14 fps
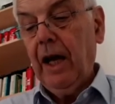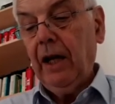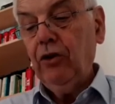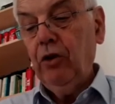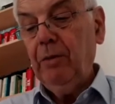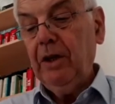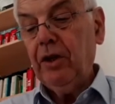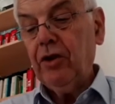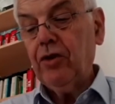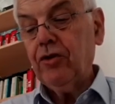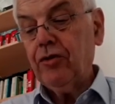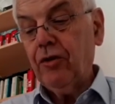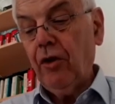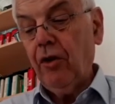and you be
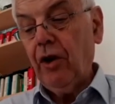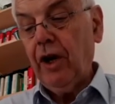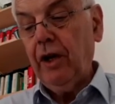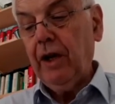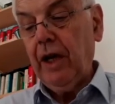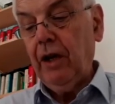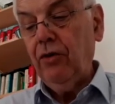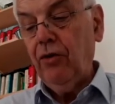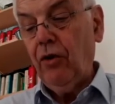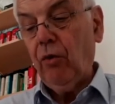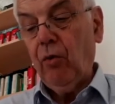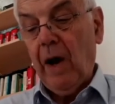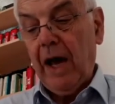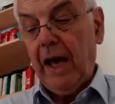destroyed in
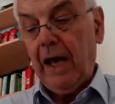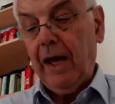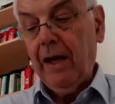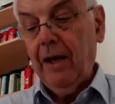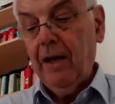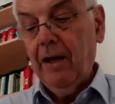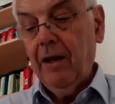your way,